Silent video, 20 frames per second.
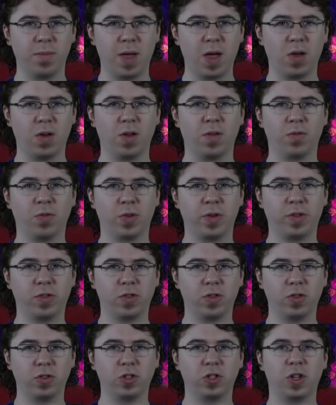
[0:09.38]
amount of
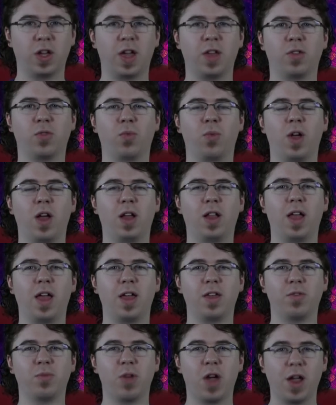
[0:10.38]
research as well
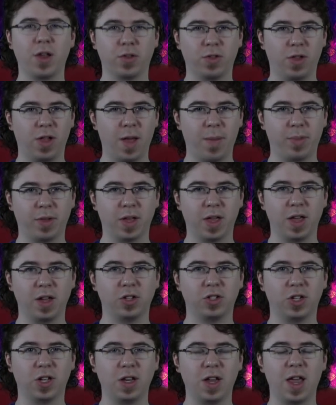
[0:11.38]
as practical
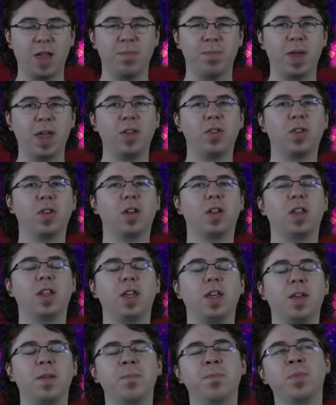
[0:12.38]
application, and
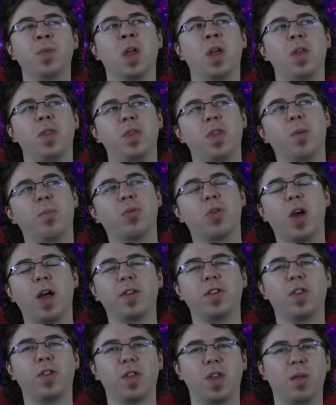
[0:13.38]
basically the
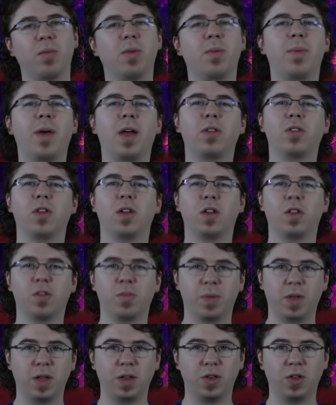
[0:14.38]
process that I'm about to
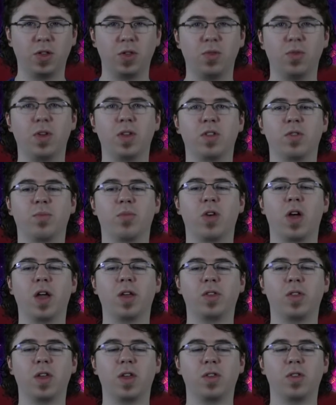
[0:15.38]
explain to you is a
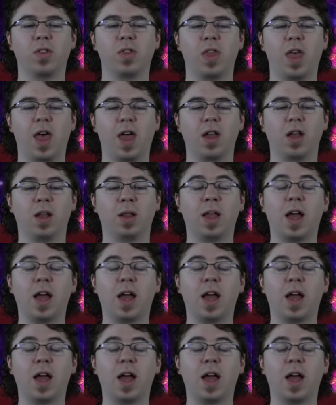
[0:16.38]
process that a